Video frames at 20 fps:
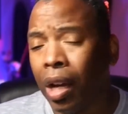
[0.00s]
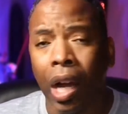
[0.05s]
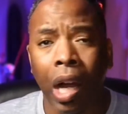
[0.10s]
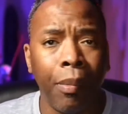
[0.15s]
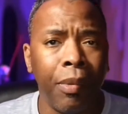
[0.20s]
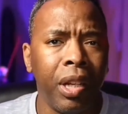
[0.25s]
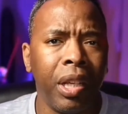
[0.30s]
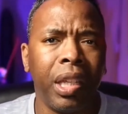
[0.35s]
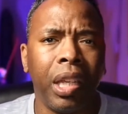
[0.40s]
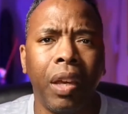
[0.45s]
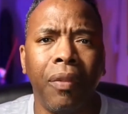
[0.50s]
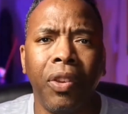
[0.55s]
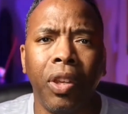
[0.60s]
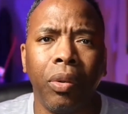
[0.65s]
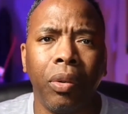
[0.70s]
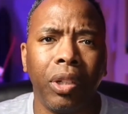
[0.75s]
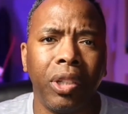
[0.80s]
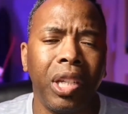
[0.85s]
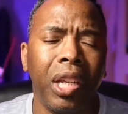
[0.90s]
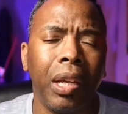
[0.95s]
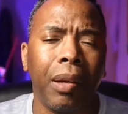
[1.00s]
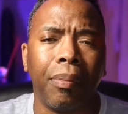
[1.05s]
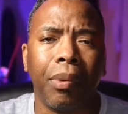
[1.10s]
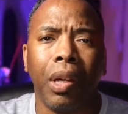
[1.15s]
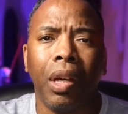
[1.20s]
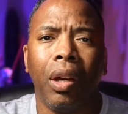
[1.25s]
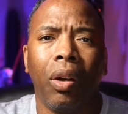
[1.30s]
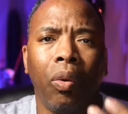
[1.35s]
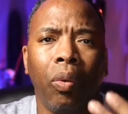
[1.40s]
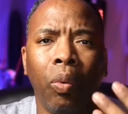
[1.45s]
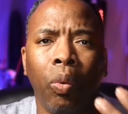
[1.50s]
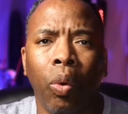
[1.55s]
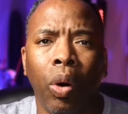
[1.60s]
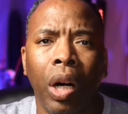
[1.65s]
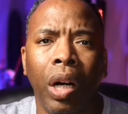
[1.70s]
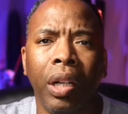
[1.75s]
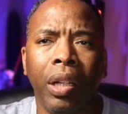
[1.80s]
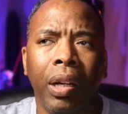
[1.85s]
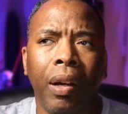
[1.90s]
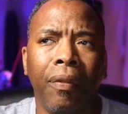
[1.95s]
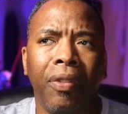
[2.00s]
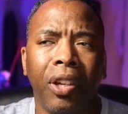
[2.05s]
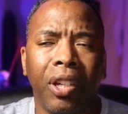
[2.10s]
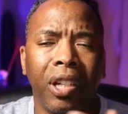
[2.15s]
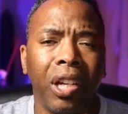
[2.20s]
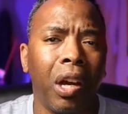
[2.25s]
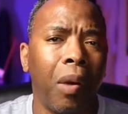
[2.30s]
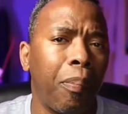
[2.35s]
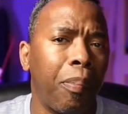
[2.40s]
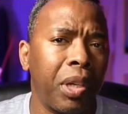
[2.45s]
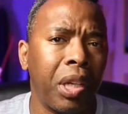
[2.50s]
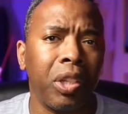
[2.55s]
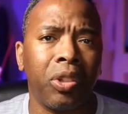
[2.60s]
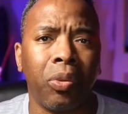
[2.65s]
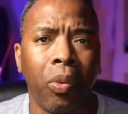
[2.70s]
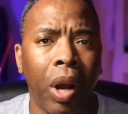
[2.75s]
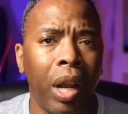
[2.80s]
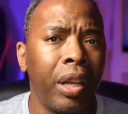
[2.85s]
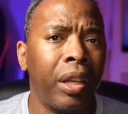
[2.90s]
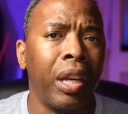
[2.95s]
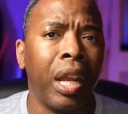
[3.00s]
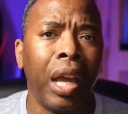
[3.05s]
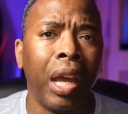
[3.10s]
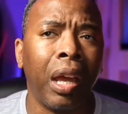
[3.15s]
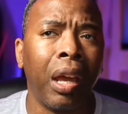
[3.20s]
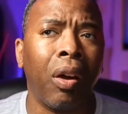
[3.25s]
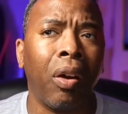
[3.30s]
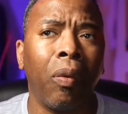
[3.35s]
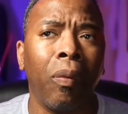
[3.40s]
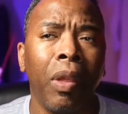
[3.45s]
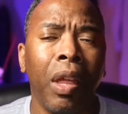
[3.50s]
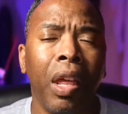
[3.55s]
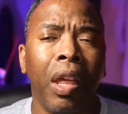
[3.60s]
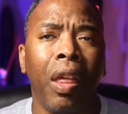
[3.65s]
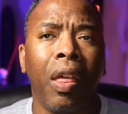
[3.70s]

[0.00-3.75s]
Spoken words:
I'm going to give you a tip. One of the companies right now